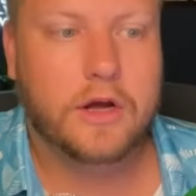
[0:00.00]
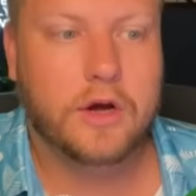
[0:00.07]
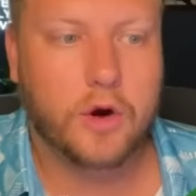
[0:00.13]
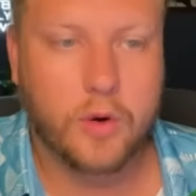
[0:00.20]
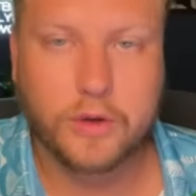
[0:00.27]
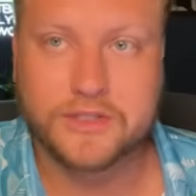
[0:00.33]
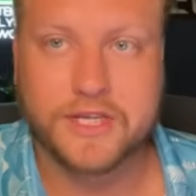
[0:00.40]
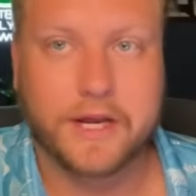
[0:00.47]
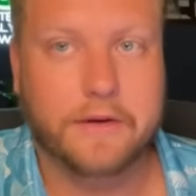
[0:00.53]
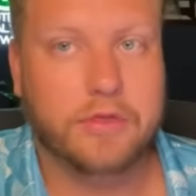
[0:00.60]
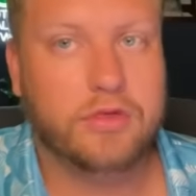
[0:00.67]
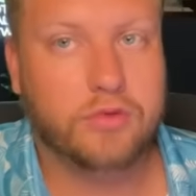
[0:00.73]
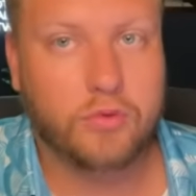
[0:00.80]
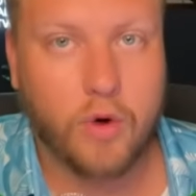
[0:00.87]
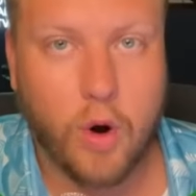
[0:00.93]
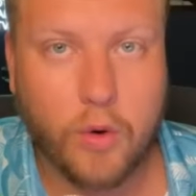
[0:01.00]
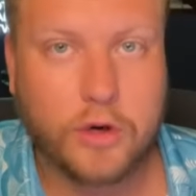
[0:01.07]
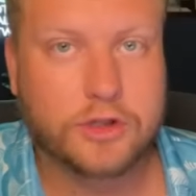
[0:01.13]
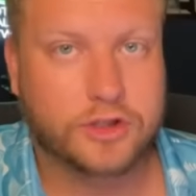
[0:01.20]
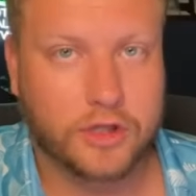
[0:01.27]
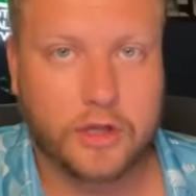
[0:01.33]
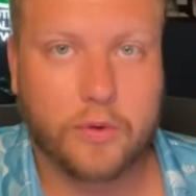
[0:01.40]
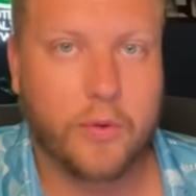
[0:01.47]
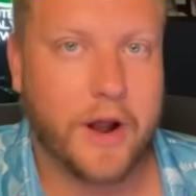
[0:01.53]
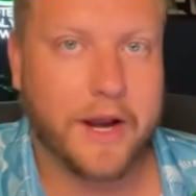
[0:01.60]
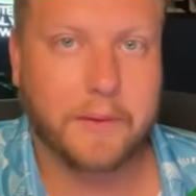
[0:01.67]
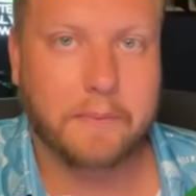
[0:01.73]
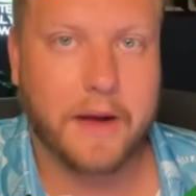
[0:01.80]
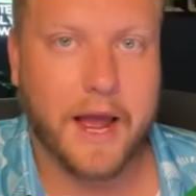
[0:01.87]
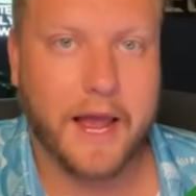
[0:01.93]
who is a thrower to the
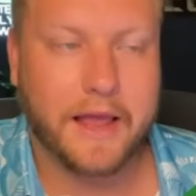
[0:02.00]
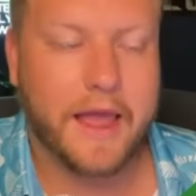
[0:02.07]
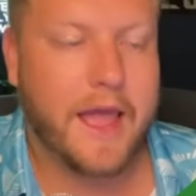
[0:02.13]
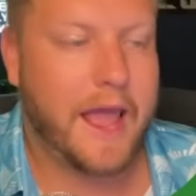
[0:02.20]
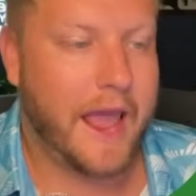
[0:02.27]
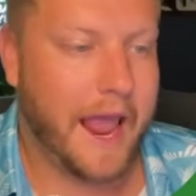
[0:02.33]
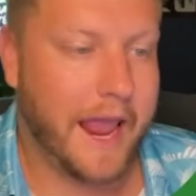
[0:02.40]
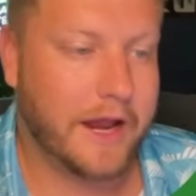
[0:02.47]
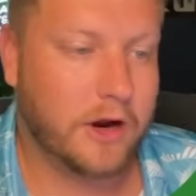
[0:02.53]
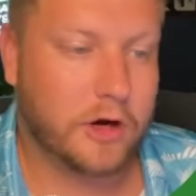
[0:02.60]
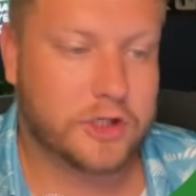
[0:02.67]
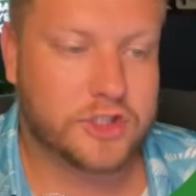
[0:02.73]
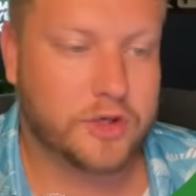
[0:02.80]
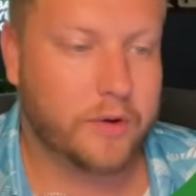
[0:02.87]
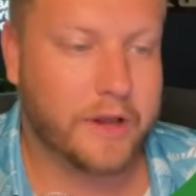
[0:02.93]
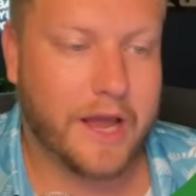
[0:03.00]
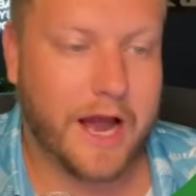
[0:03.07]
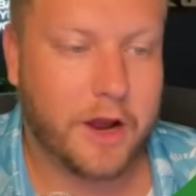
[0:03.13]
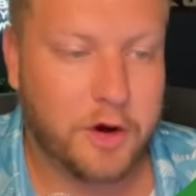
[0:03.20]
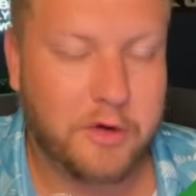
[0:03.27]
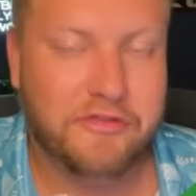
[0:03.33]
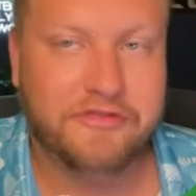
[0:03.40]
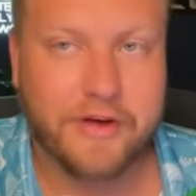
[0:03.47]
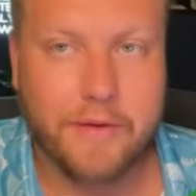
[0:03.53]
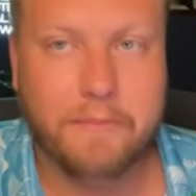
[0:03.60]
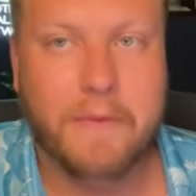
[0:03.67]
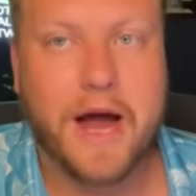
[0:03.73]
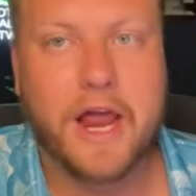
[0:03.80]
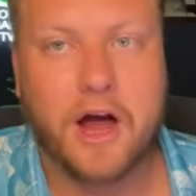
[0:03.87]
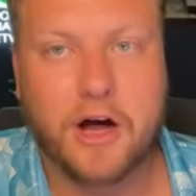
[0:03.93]
running back, and also a guy who fit
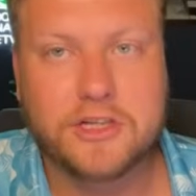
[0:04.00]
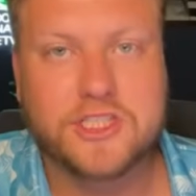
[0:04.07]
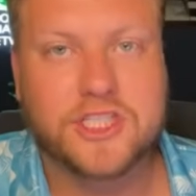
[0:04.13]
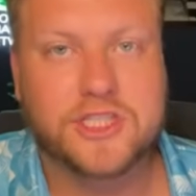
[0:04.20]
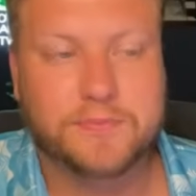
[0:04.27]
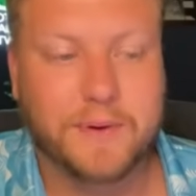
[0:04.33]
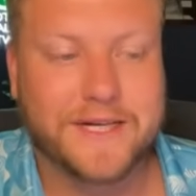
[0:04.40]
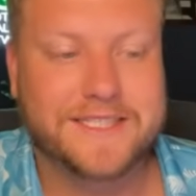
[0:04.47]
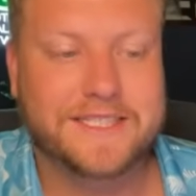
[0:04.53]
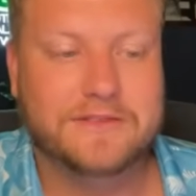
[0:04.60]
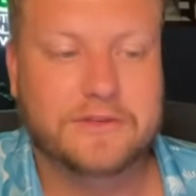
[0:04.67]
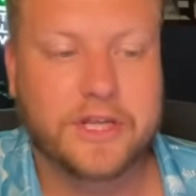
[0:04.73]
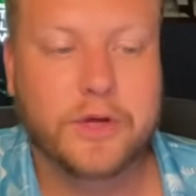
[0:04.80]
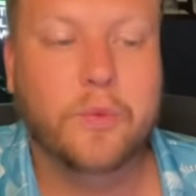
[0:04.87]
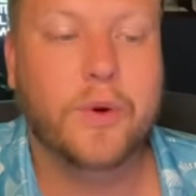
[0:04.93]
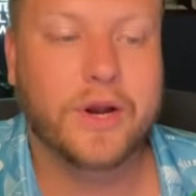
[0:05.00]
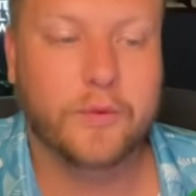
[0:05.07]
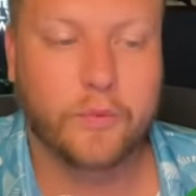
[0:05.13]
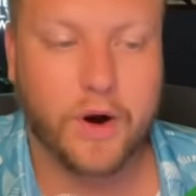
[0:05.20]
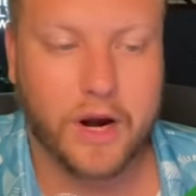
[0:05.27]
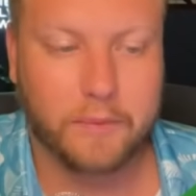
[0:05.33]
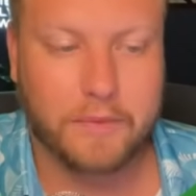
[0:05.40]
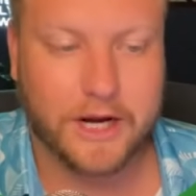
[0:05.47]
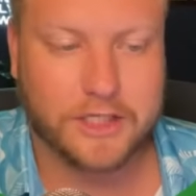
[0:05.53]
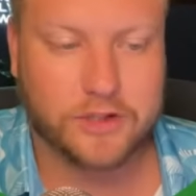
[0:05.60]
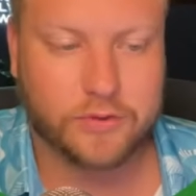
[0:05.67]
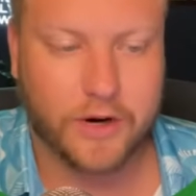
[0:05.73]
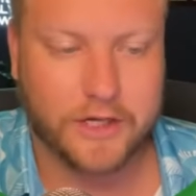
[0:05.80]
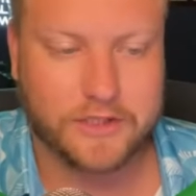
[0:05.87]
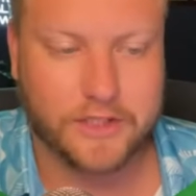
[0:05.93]
my unsuspecting league-winning running backs
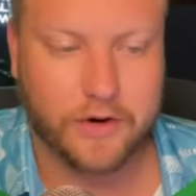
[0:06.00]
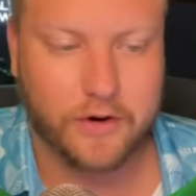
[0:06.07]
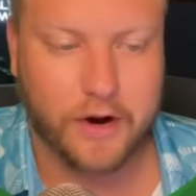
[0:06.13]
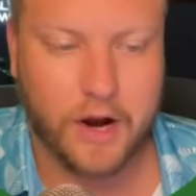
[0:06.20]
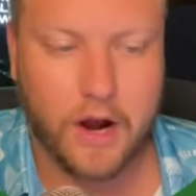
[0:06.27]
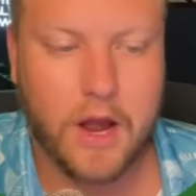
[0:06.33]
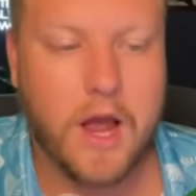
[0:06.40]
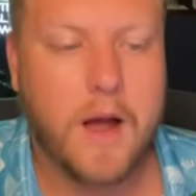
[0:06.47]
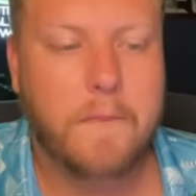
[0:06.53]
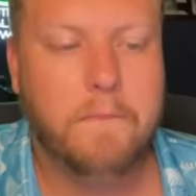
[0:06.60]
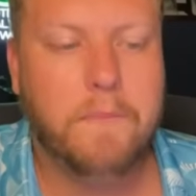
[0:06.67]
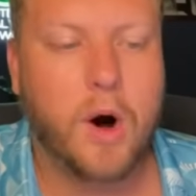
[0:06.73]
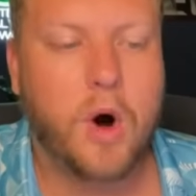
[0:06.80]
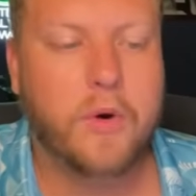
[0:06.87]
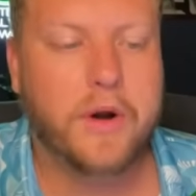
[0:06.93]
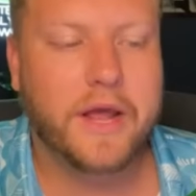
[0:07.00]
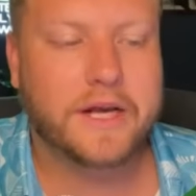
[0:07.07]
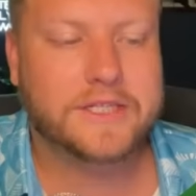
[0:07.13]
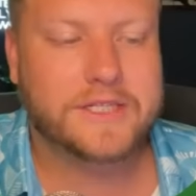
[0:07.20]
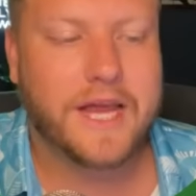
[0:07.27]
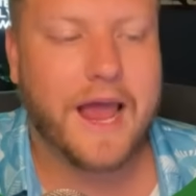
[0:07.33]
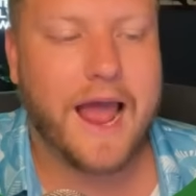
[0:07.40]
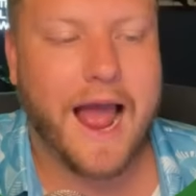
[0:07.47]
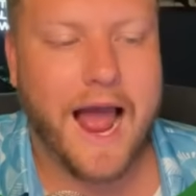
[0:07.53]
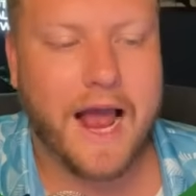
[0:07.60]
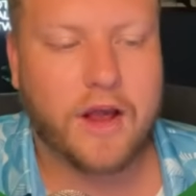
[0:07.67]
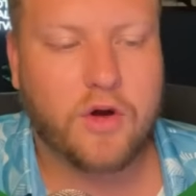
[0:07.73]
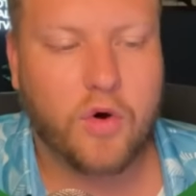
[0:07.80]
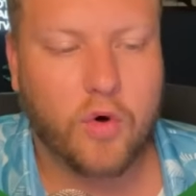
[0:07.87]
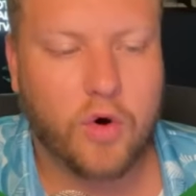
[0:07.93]
criteria. Bo Nix
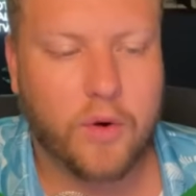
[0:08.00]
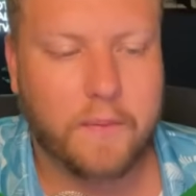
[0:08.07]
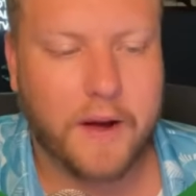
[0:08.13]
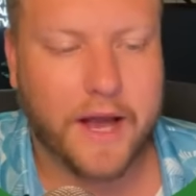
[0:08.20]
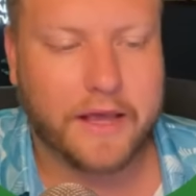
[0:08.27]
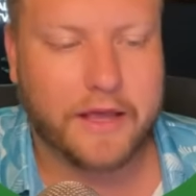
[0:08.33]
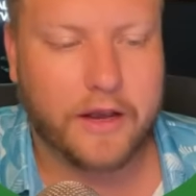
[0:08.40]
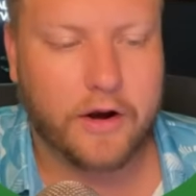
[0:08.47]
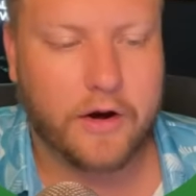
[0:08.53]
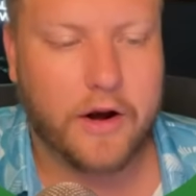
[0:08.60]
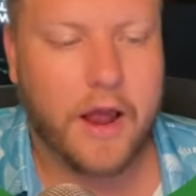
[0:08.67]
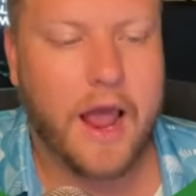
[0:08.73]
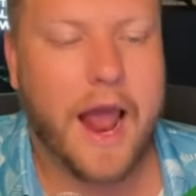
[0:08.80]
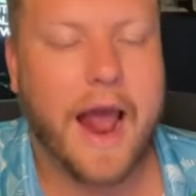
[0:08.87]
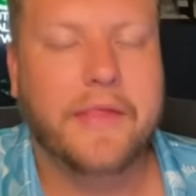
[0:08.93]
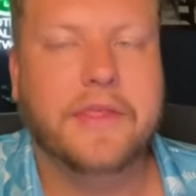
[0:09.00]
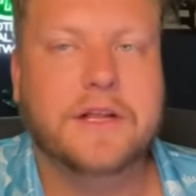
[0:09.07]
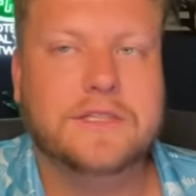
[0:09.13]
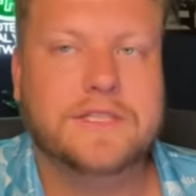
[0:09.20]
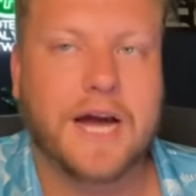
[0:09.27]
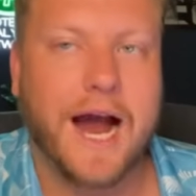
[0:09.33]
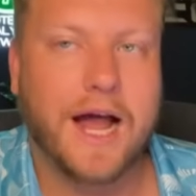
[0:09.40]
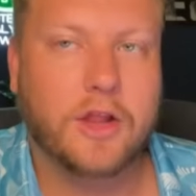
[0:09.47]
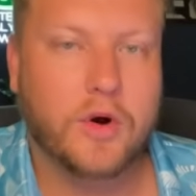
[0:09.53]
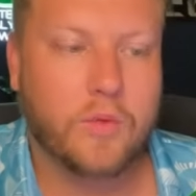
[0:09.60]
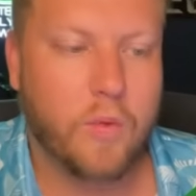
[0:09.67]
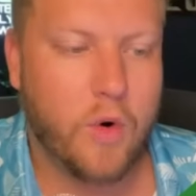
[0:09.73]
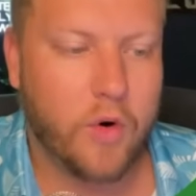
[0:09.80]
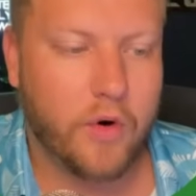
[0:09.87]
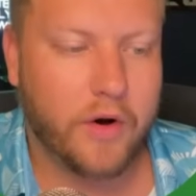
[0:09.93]
at quarterback here, and then Tyler
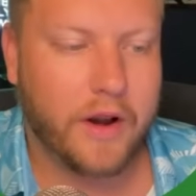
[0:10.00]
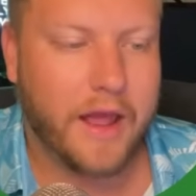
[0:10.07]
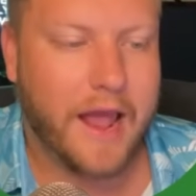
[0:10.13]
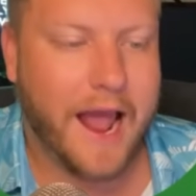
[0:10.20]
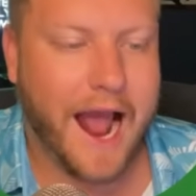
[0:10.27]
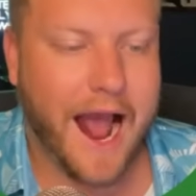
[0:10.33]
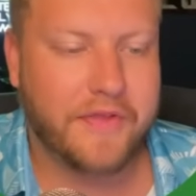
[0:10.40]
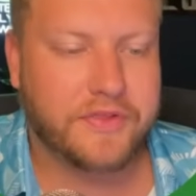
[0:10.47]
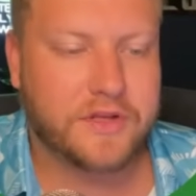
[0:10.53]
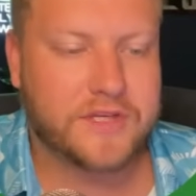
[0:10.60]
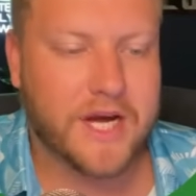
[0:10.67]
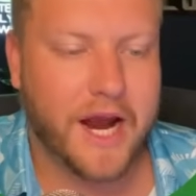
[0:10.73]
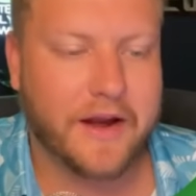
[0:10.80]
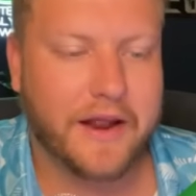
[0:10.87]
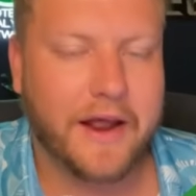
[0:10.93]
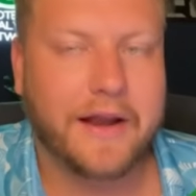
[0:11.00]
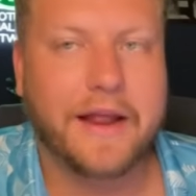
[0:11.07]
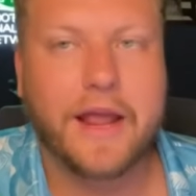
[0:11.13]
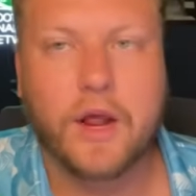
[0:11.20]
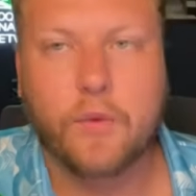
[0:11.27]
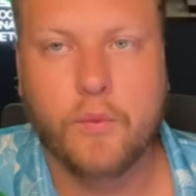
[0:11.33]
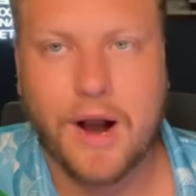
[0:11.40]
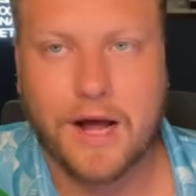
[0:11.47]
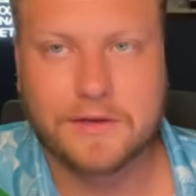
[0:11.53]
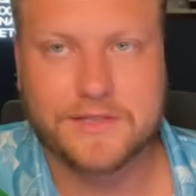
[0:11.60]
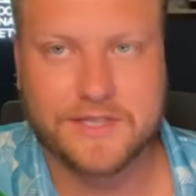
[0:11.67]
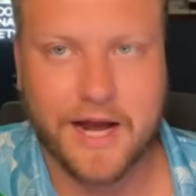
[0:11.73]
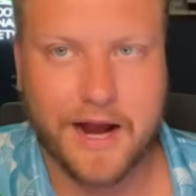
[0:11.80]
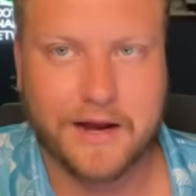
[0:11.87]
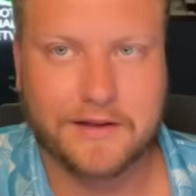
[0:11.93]
Warren at the tight end in rounds
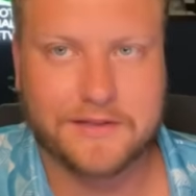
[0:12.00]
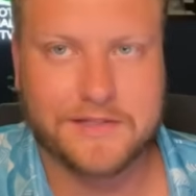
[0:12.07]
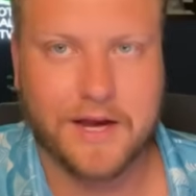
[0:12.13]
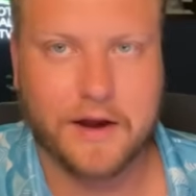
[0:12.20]
9 and 10.